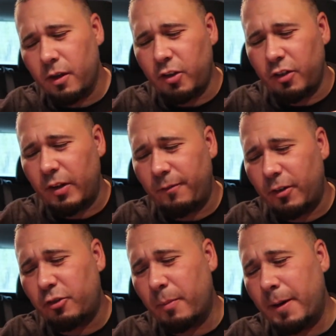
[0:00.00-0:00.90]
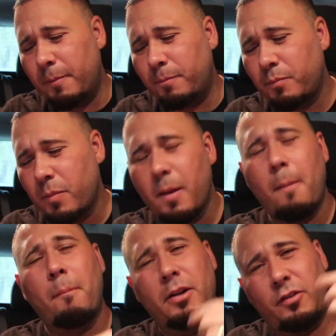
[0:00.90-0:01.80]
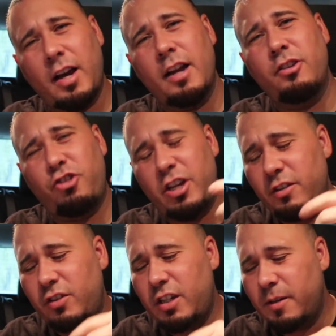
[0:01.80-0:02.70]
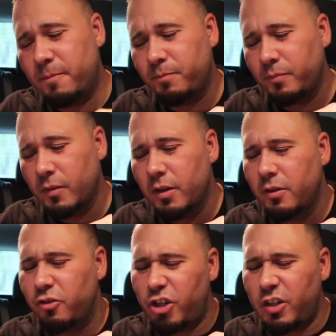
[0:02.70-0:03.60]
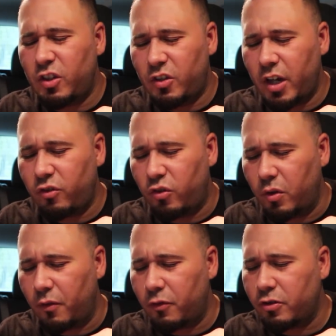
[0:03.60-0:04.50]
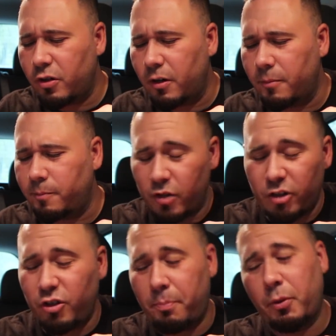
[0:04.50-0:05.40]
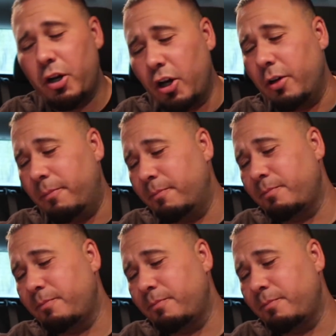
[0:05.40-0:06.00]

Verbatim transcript: It tastes like Vegemite, but it's got a cheesy cheesy taste to it for sure. It's actually pretty good.